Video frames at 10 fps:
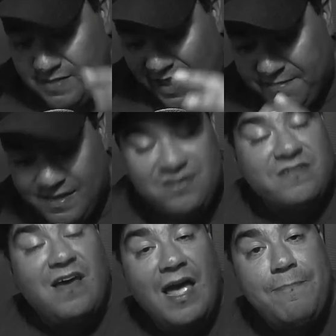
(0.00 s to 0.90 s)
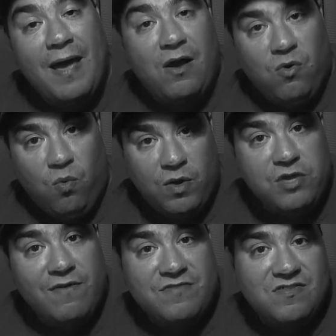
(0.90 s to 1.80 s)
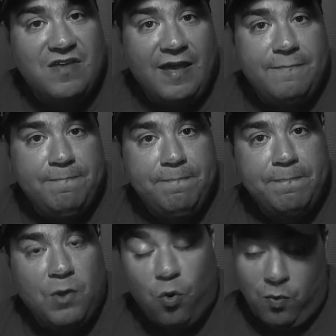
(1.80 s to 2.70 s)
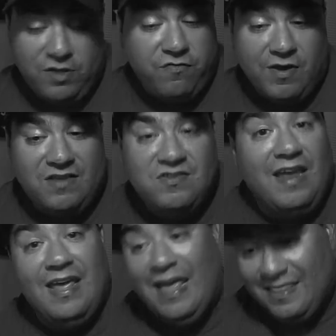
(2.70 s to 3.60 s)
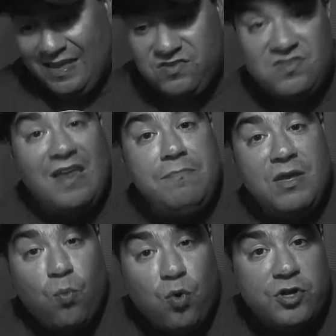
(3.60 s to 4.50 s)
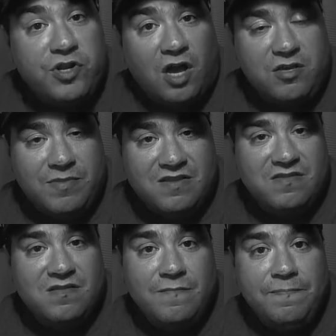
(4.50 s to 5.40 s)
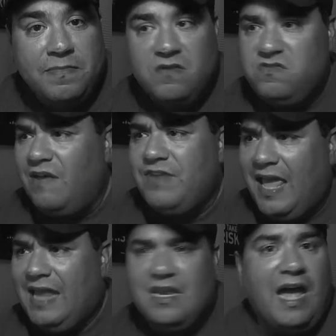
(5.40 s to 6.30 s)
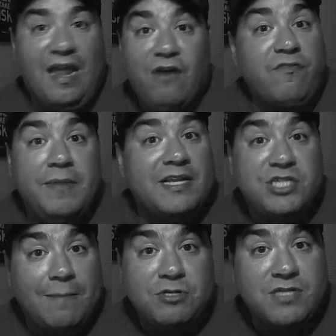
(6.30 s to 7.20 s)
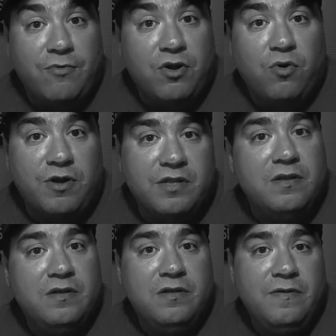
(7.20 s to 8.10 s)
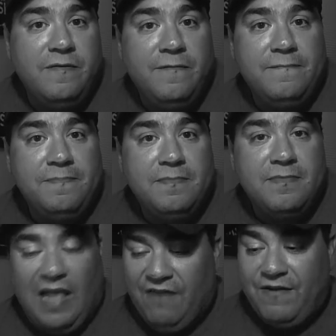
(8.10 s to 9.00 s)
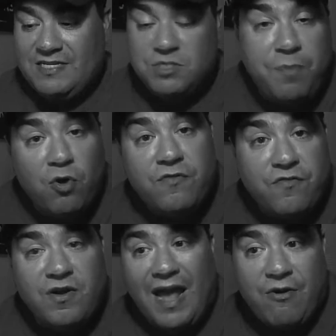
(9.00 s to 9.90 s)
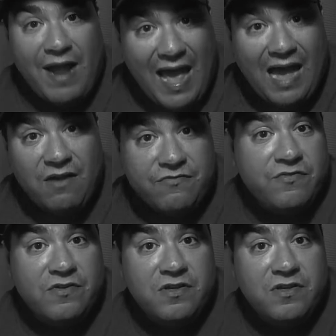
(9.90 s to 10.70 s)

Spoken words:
and then type out what you have to say or what you've already said. They send me Word documents, 7, 8, 9, however many chapters I recorded. If I spoke for an hour and a half,